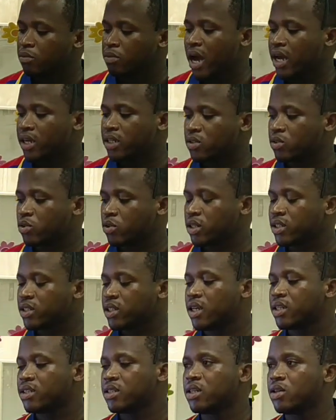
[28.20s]
by the
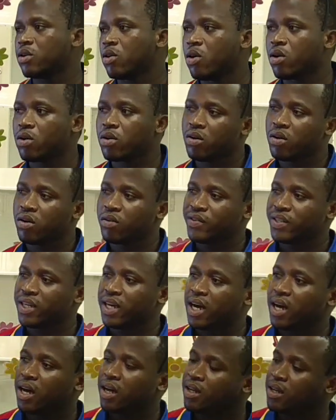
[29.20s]
Christians in honor of
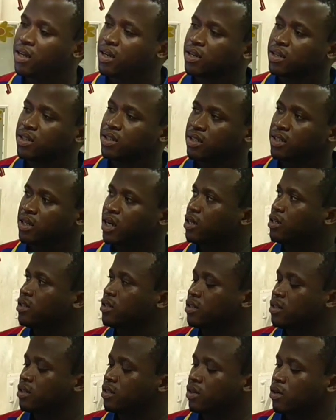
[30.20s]
their
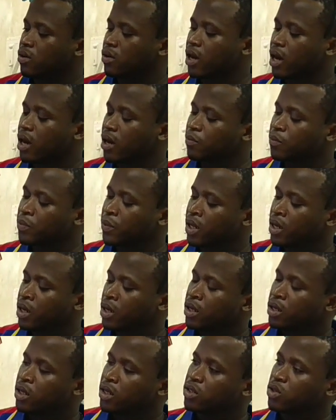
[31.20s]
saints, okay?
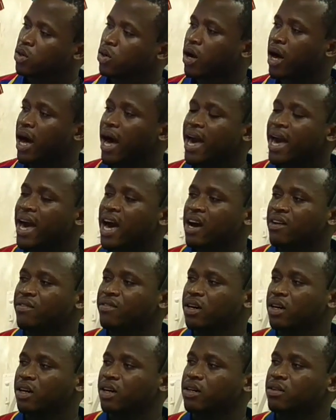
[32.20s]
So I have
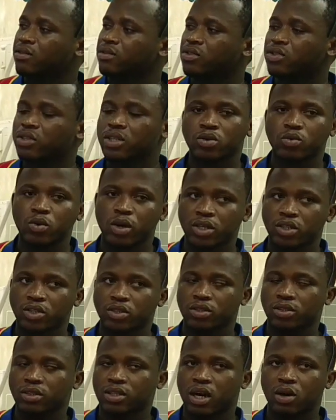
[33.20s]
3
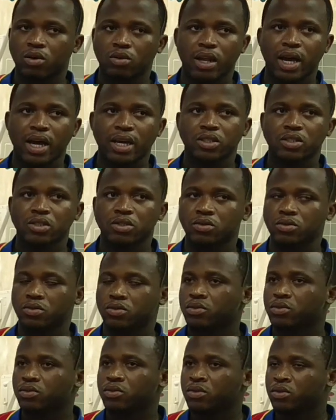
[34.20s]
questions I would like to
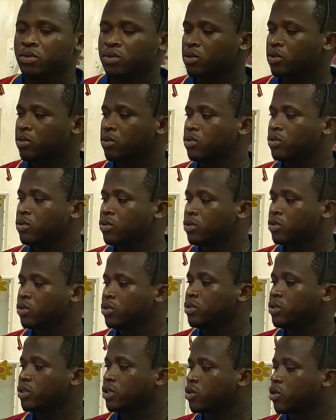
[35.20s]

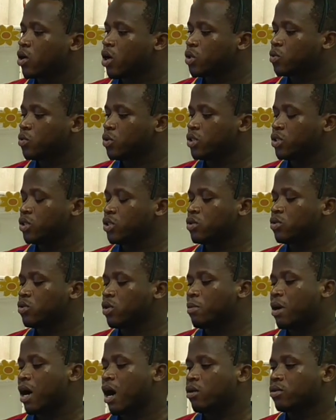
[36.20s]
discuss with
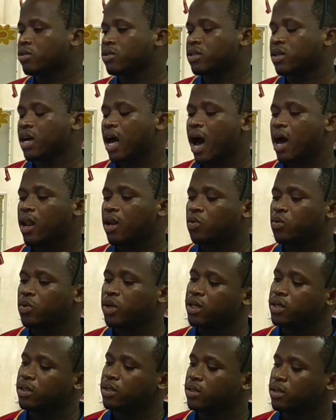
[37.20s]
you about
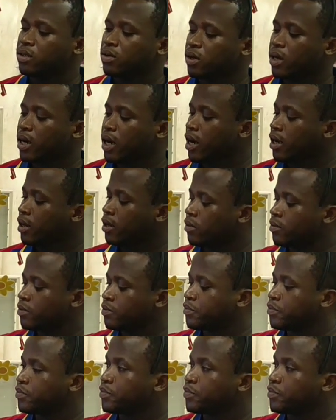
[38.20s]
Halloween, okay?